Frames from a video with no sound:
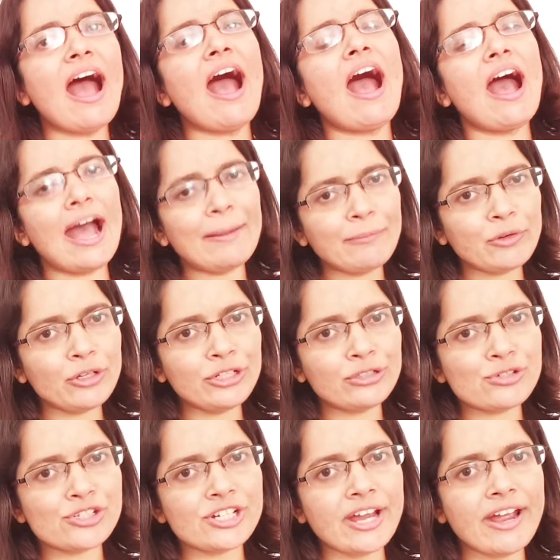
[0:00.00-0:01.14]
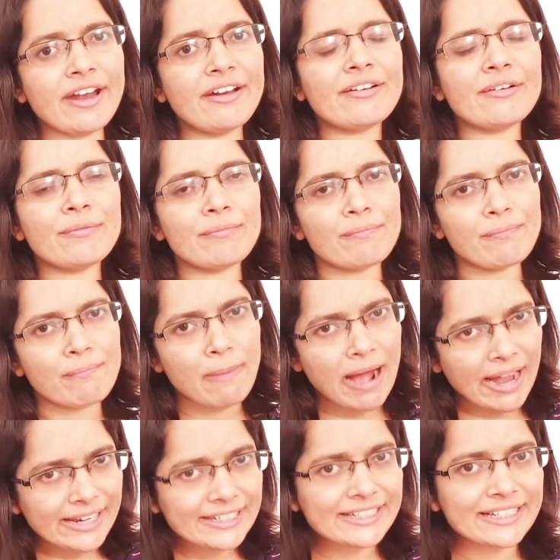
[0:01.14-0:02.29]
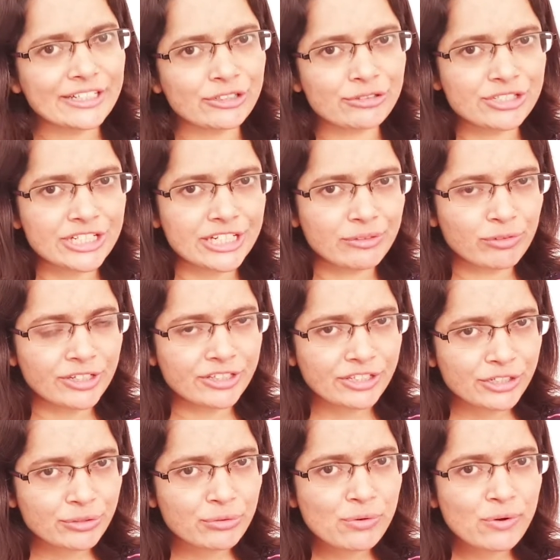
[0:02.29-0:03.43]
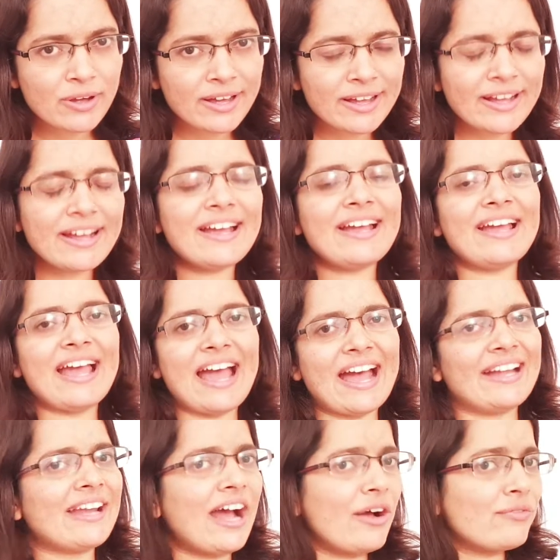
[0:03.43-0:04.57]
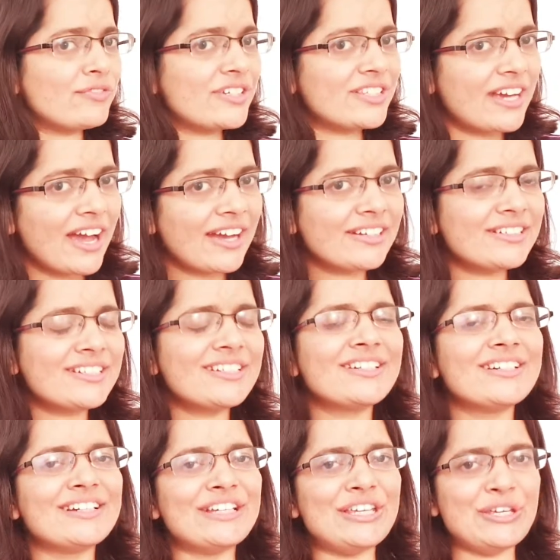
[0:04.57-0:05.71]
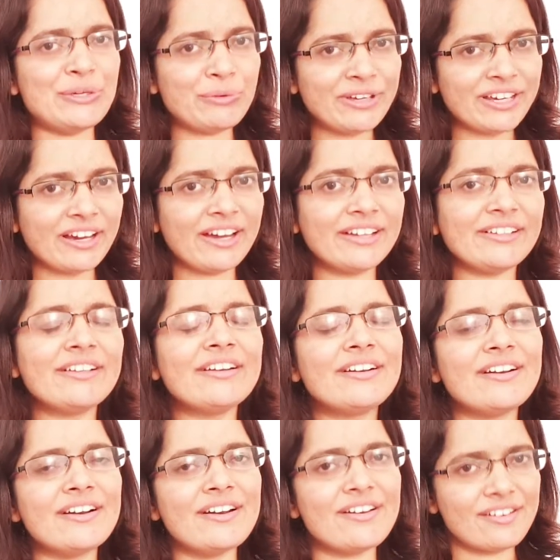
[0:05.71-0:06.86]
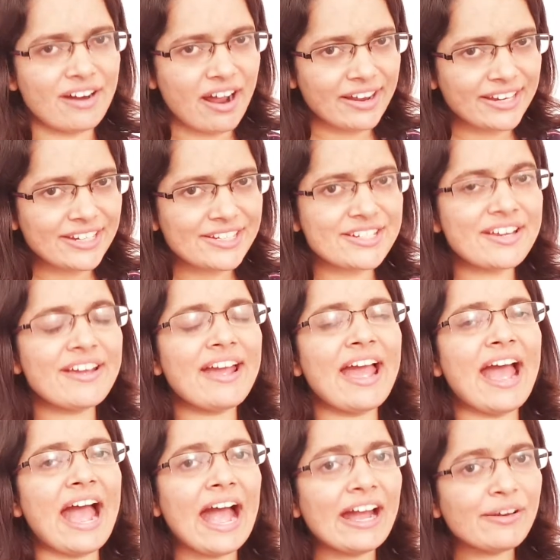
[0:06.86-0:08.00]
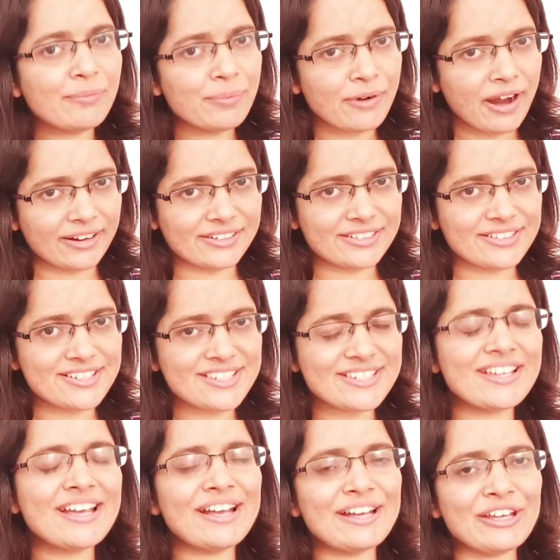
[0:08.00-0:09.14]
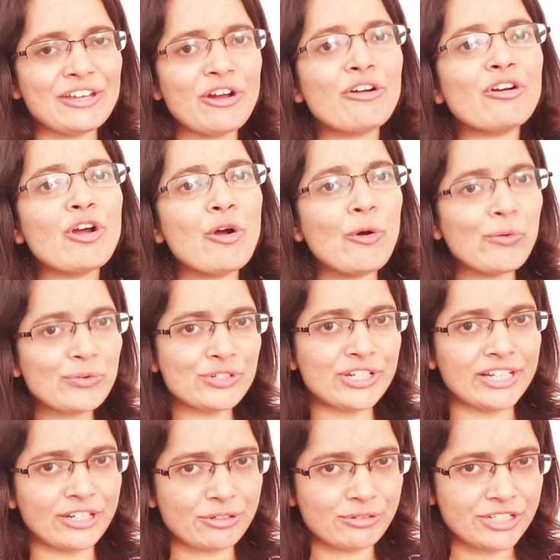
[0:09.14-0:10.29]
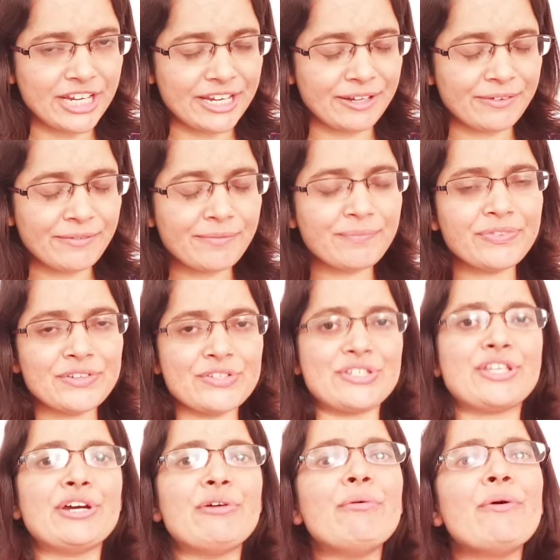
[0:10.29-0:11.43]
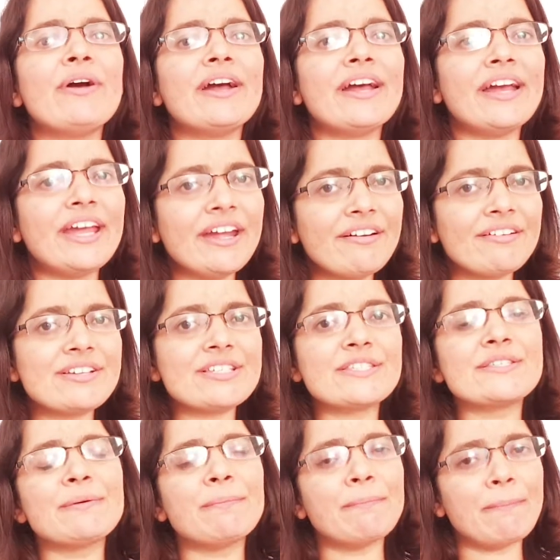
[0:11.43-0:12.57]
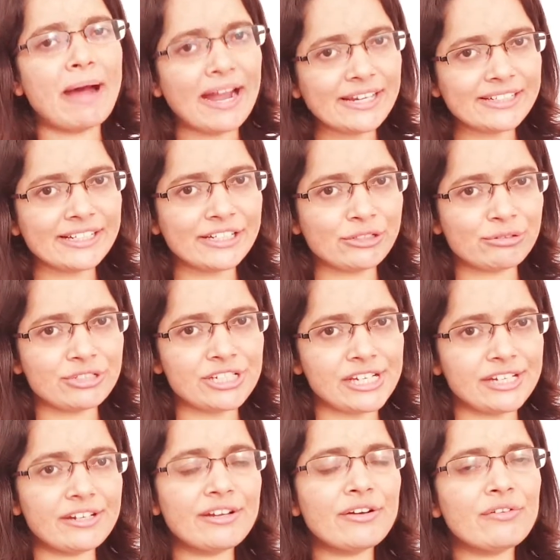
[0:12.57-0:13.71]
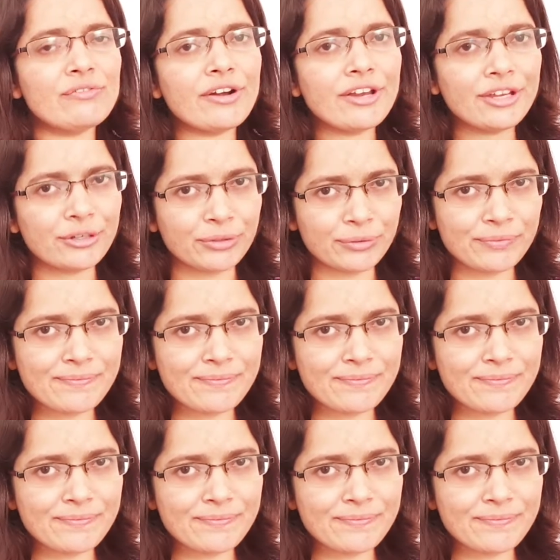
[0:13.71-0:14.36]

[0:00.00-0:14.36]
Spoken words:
I'm going to share my daily routine with you, and after that you can write and practice your own daily routine. So here is my daily routine for you.